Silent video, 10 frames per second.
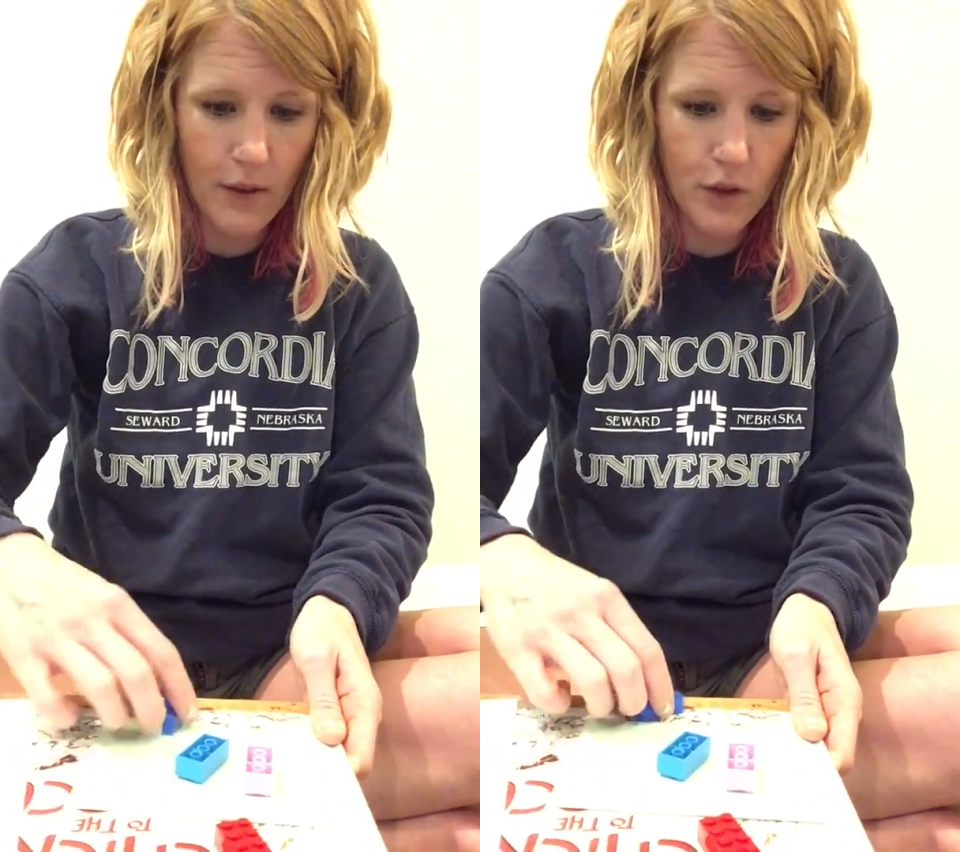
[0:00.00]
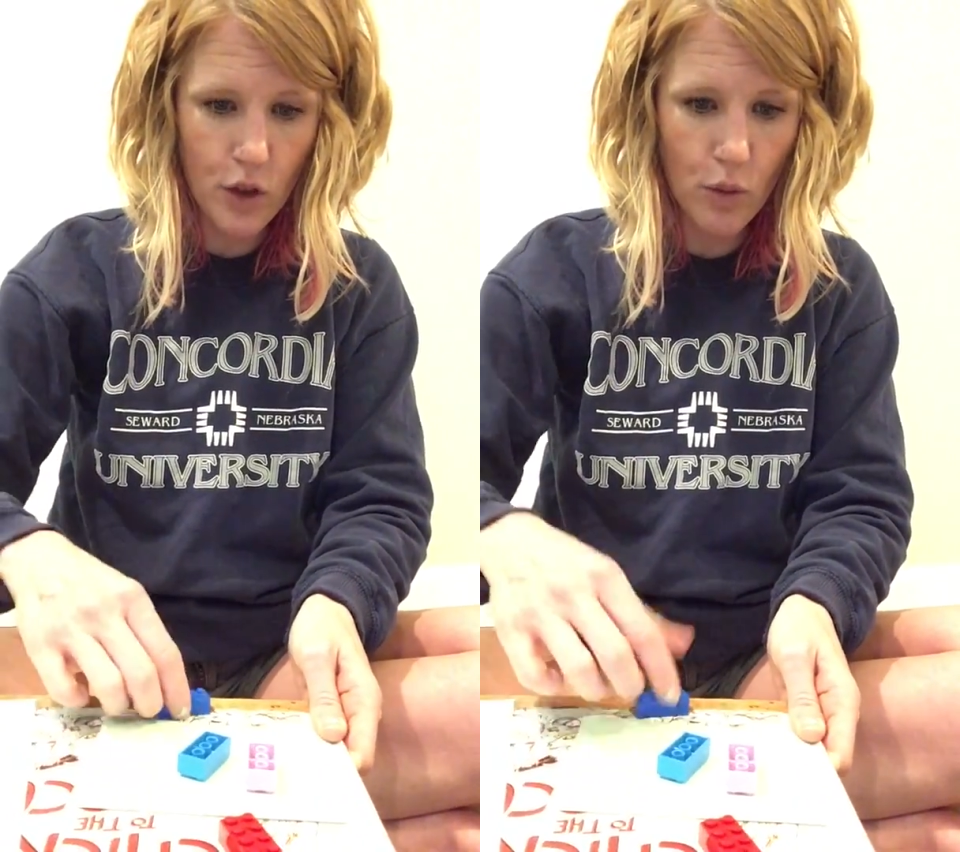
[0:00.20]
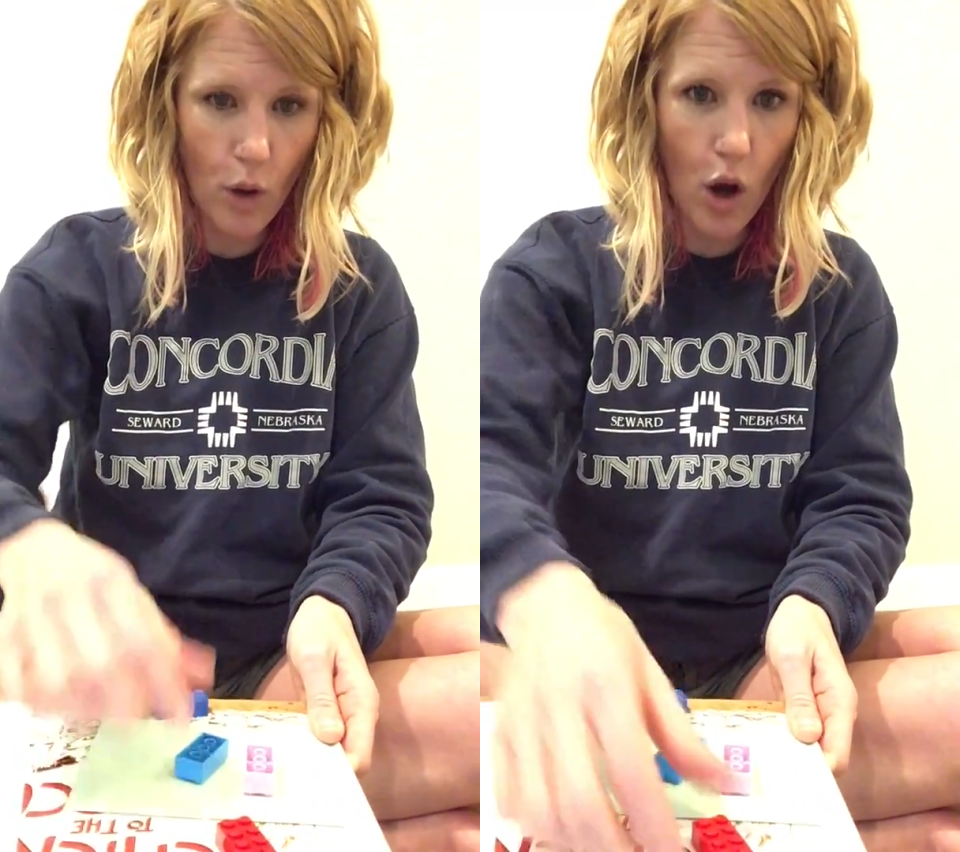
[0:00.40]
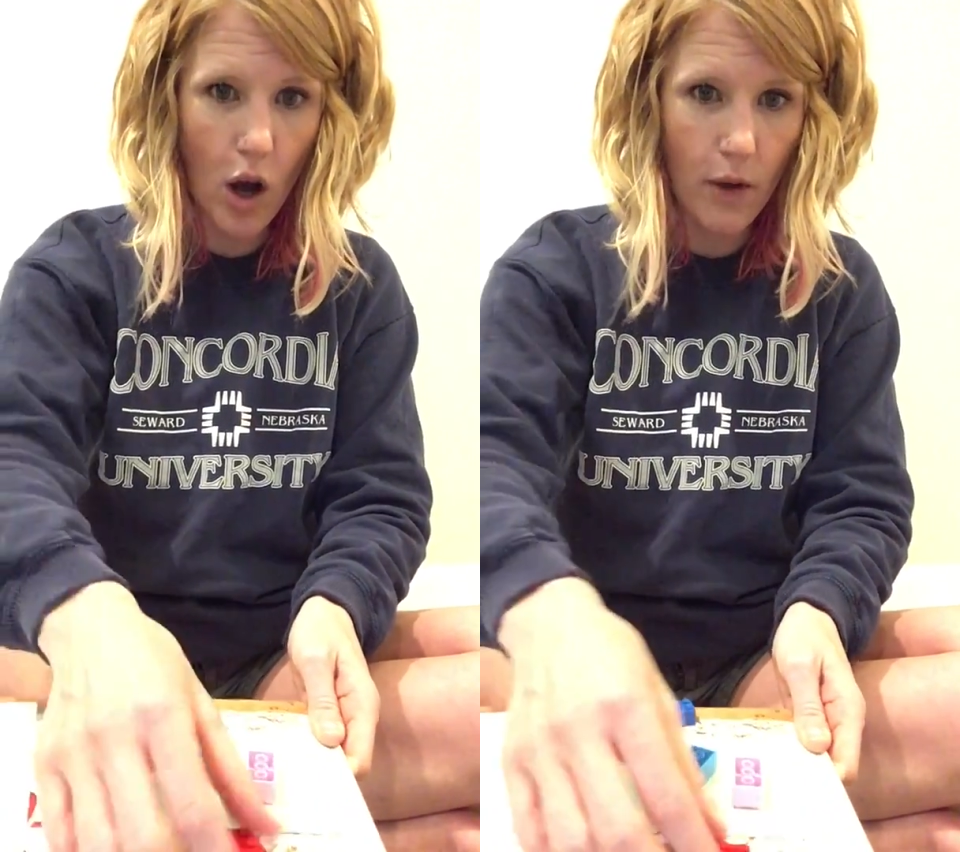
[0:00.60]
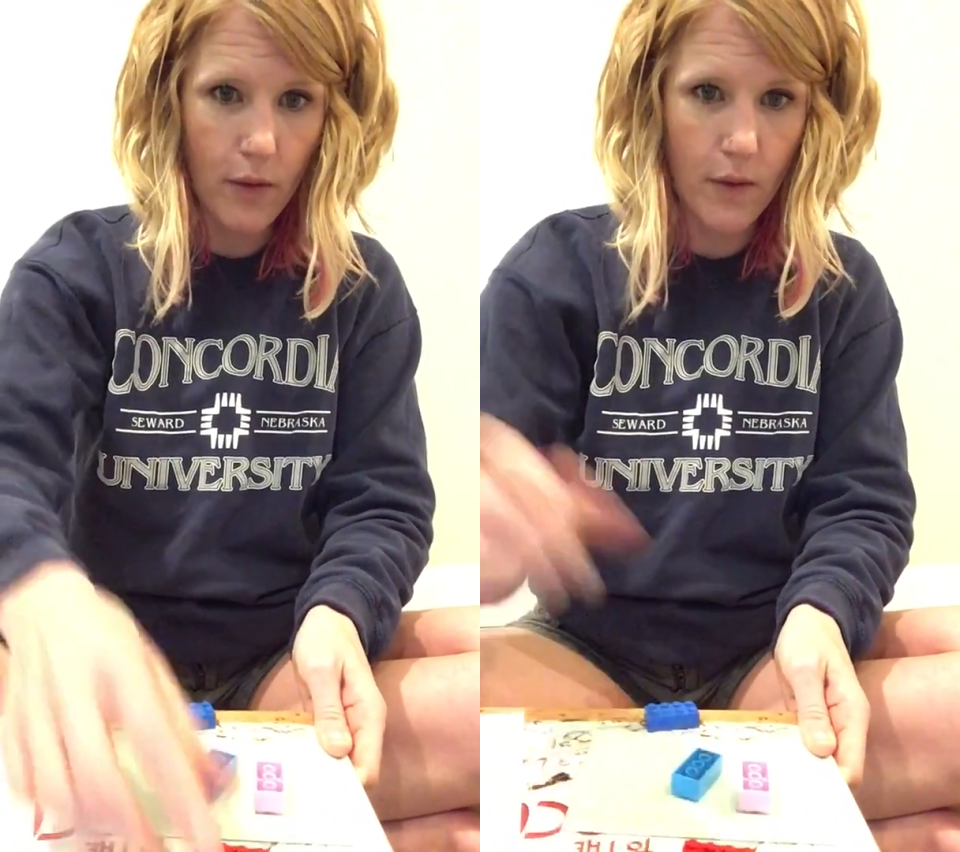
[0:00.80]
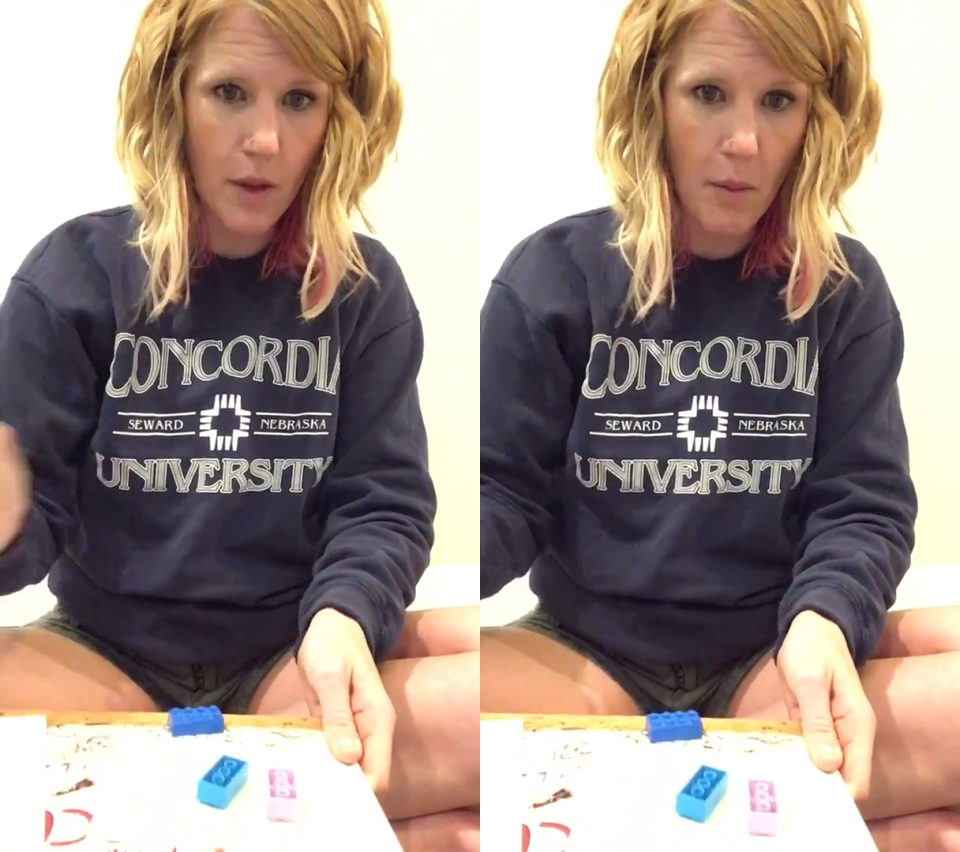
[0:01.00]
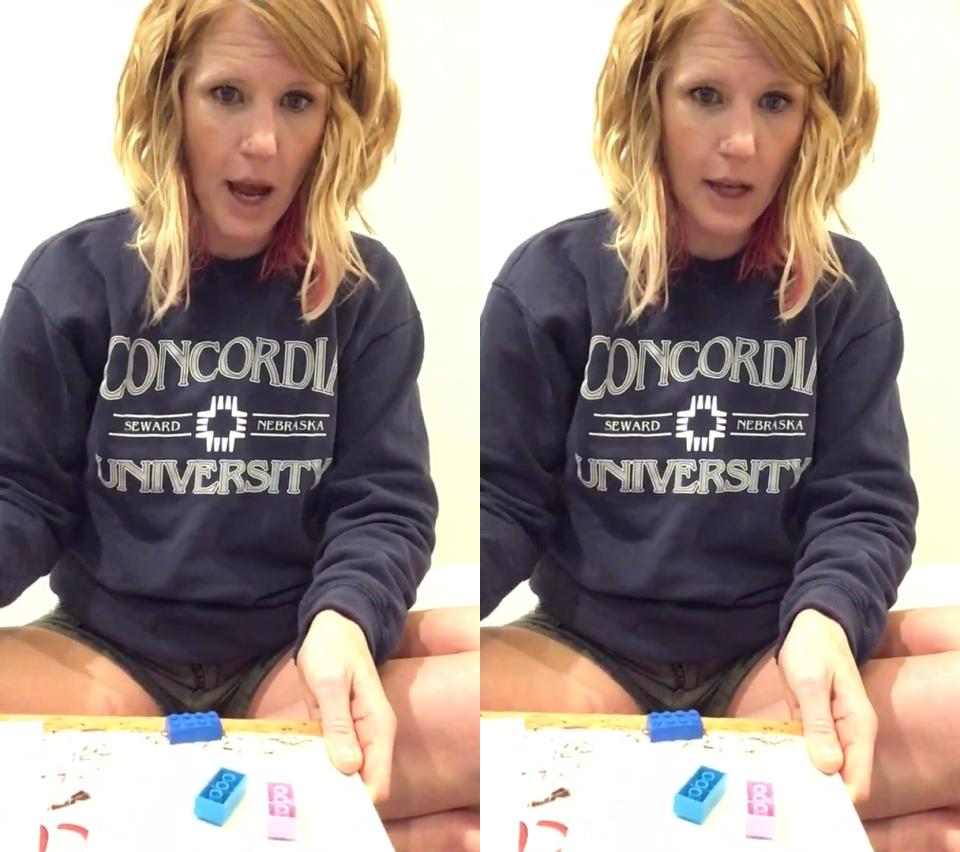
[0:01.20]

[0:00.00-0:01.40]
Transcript: 2 off of the mat.